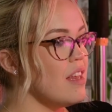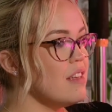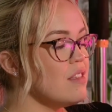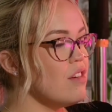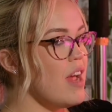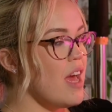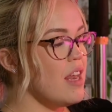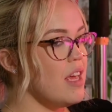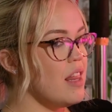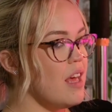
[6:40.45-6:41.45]
And is there
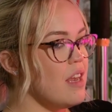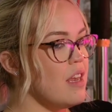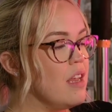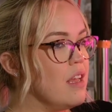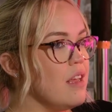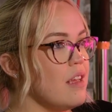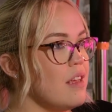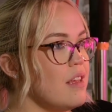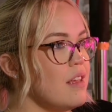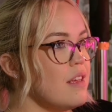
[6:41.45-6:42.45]
any then
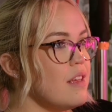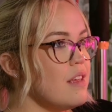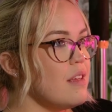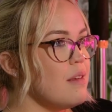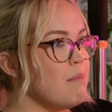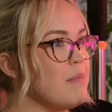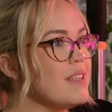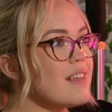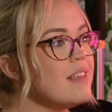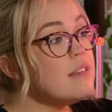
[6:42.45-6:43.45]

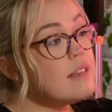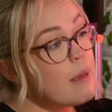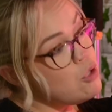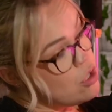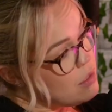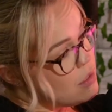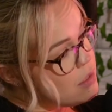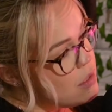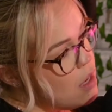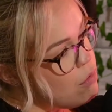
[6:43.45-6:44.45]

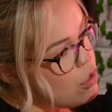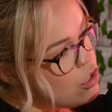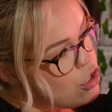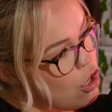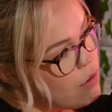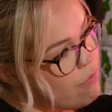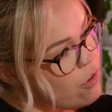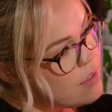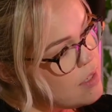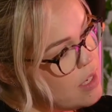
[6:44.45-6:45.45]
misconceptions around dog
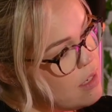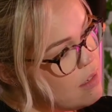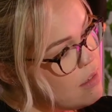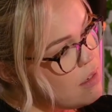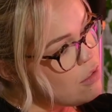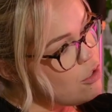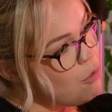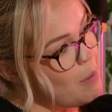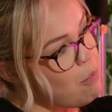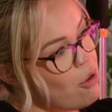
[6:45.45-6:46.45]
first aid?
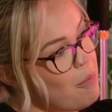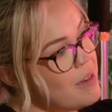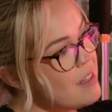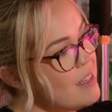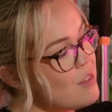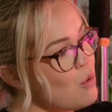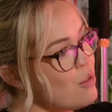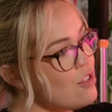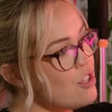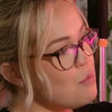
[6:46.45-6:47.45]
Do people come into these
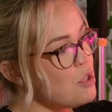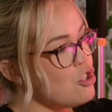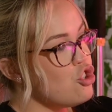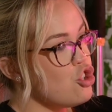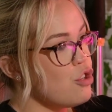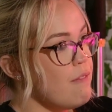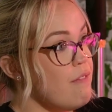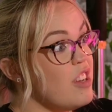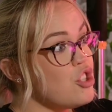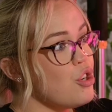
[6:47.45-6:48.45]
courses with a certain
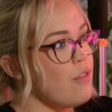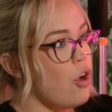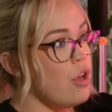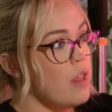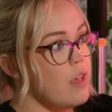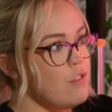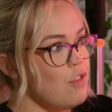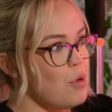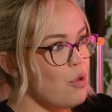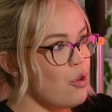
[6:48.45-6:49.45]
vision of how they
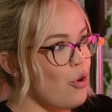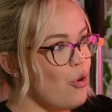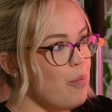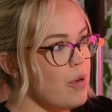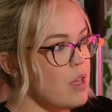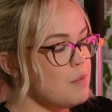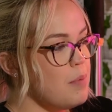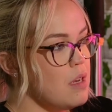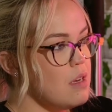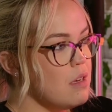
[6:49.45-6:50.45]
assume it'll go, but it's
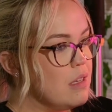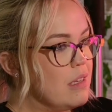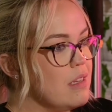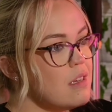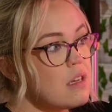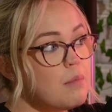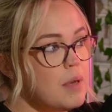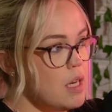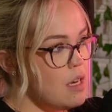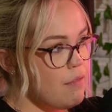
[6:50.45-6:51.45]
been
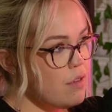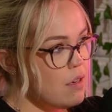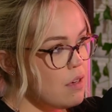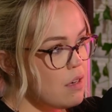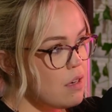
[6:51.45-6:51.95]
completely different?